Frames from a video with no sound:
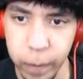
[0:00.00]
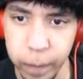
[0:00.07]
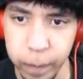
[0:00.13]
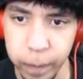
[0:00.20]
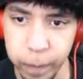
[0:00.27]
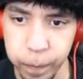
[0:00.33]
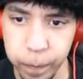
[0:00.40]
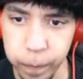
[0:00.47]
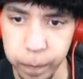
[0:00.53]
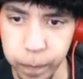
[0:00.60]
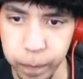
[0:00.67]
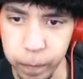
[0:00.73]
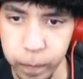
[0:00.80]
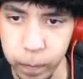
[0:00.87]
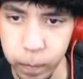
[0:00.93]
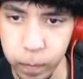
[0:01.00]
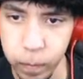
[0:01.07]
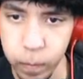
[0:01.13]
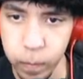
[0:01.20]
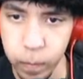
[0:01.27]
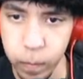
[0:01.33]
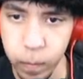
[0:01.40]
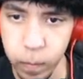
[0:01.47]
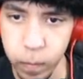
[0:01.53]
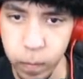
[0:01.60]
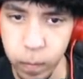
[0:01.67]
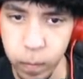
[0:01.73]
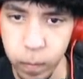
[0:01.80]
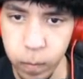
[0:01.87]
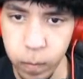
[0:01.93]

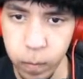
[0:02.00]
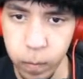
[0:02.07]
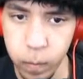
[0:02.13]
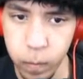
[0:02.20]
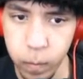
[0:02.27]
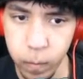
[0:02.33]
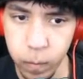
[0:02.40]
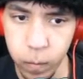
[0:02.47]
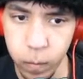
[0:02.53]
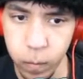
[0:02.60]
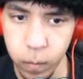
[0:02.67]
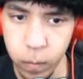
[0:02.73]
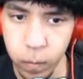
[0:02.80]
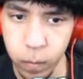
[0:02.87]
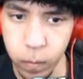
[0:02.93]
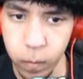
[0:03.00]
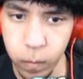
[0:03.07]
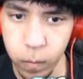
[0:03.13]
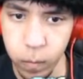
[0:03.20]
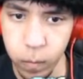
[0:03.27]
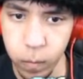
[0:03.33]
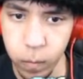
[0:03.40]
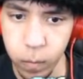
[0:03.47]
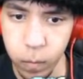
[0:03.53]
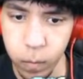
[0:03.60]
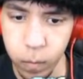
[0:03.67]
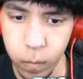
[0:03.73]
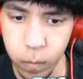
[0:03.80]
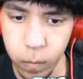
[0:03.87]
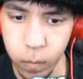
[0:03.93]

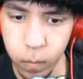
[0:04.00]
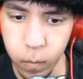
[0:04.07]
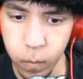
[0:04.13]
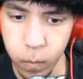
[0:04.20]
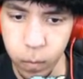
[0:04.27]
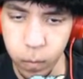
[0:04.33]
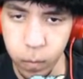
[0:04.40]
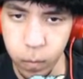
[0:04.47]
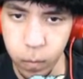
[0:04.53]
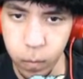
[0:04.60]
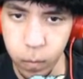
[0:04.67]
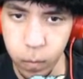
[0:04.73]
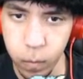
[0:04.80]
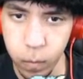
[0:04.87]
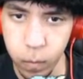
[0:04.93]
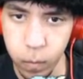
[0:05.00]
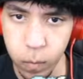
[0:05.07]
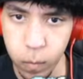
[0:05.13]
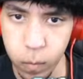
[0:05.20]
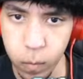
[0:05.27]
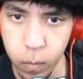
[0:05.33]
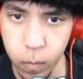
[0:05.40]
[no speech]